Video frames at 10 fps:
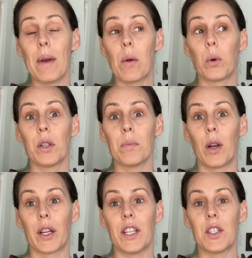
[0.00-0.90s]
by World
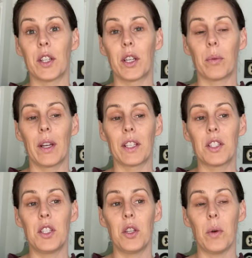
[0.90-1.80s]
Market to look at rugs
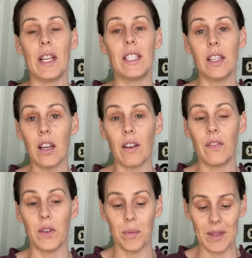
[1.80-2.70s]
too. I did not
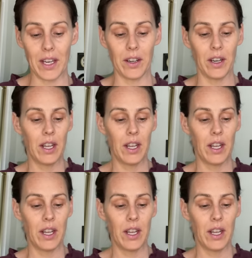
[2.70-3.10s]
film there.